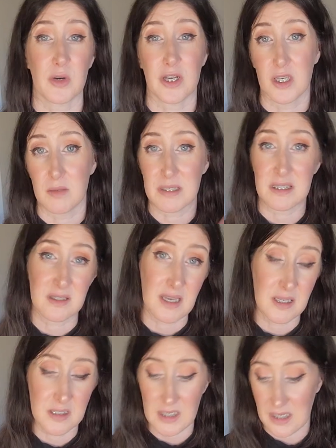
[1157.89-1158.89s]
We're going to be
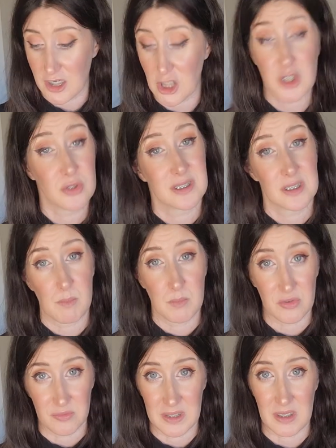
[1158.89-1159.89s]
standing and doing some
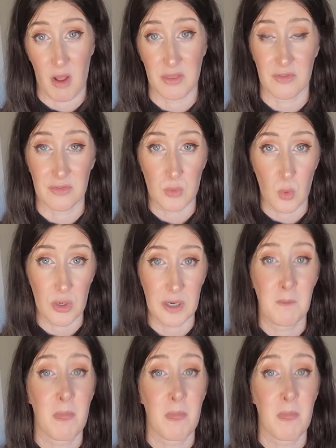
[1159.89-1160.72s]
movement on the floor.